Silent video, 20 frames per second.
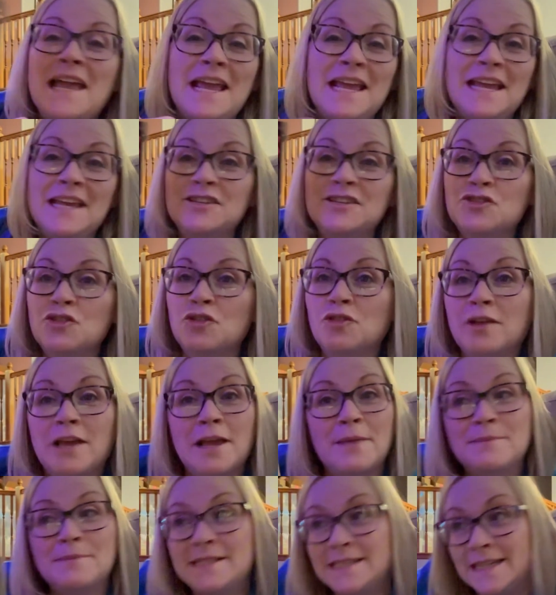Each girl
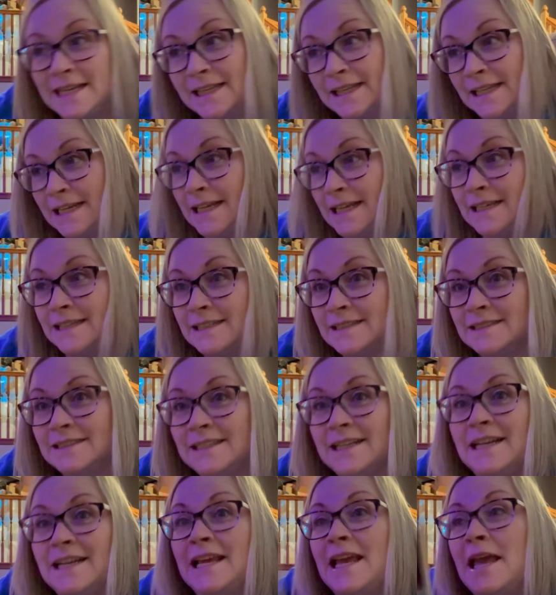kept stealing it,
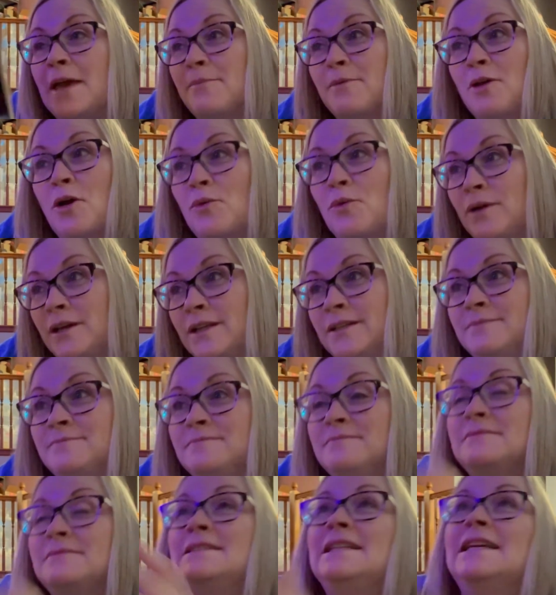and it kept going.
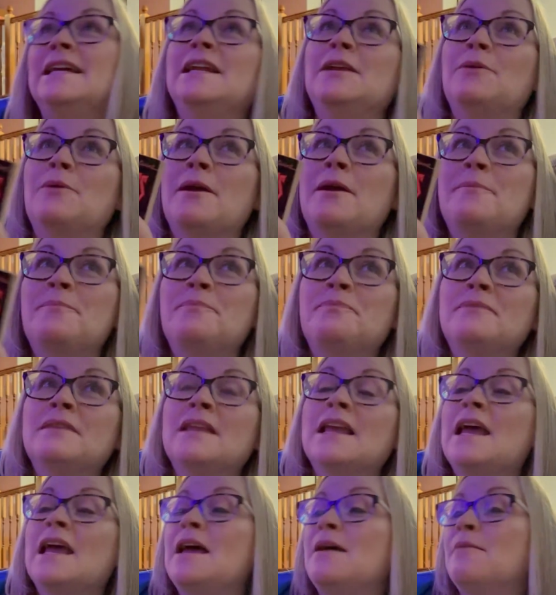Anyway,
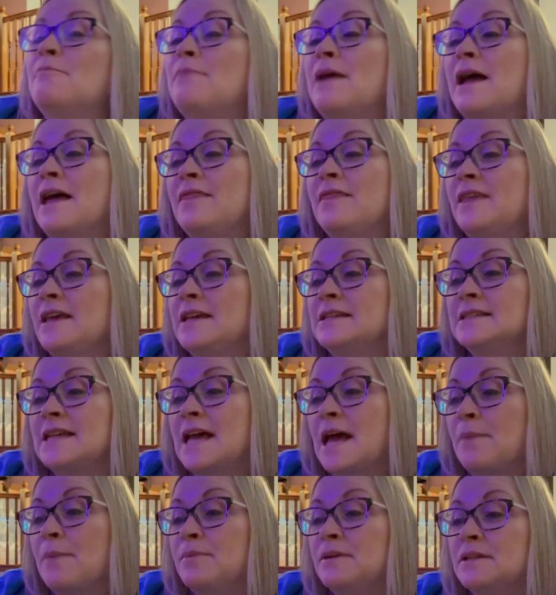bad things
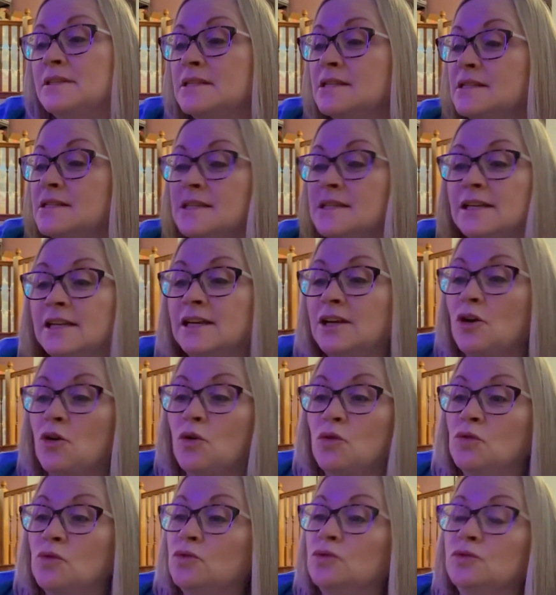happened to
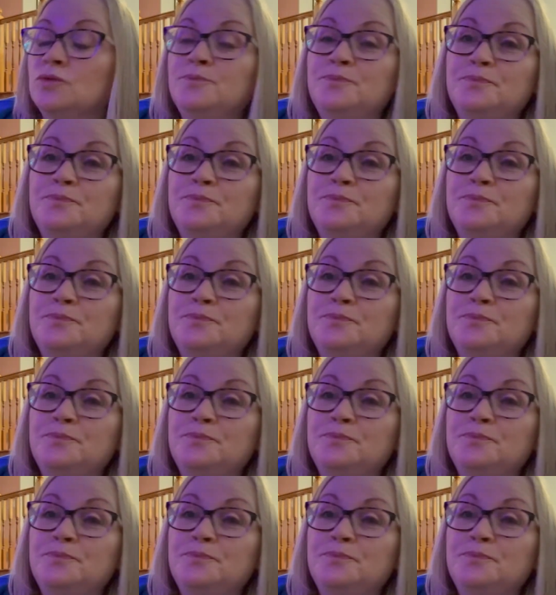Nicole.